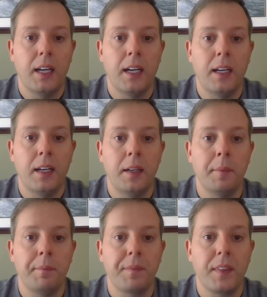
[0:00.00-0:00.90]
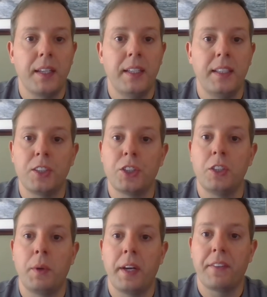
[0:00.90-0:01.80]
In addition
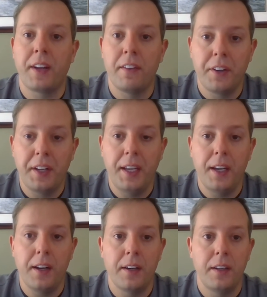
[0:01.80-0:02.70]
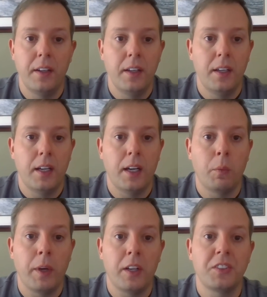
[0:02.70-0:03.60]
to what I've covered here,
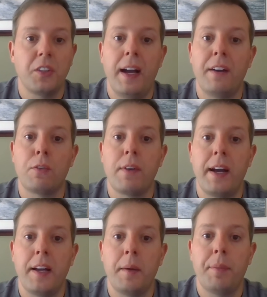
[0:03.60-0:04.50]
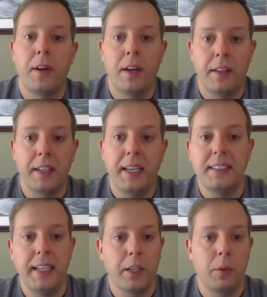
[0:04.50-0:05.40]
we also have a write-up on the key
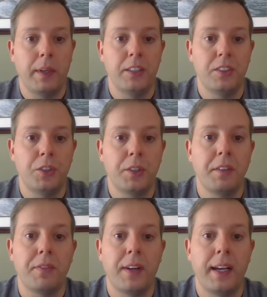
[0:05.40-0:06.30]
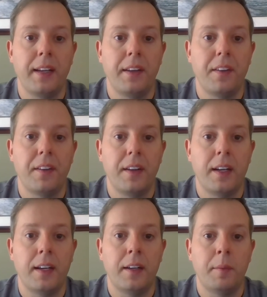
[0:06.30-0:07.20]
takeaways you can find
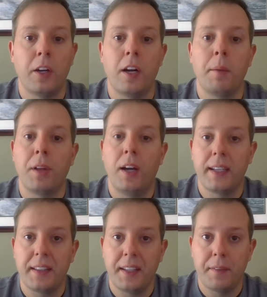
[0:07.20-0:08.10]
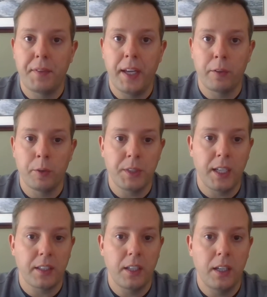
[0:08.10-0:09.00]
on our blog at
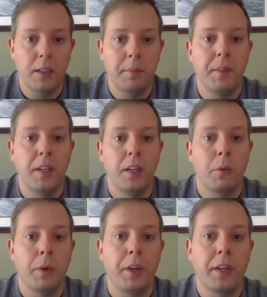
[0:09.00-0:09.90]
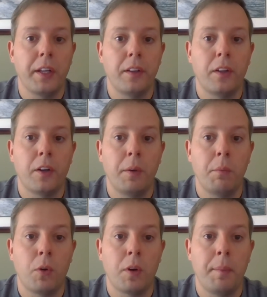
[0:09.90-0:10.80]
thefdagroup.com, where you can
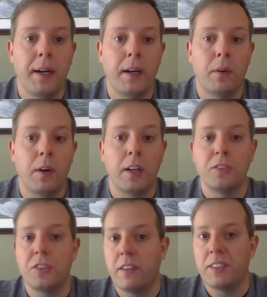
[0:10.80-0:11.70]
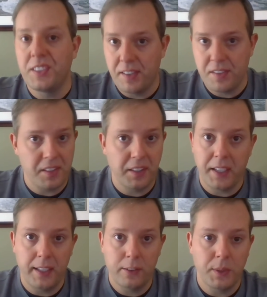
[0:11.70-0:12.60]
learn more about our services and
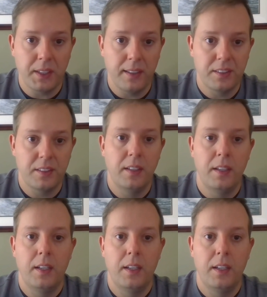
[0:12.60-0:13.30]
connect with us.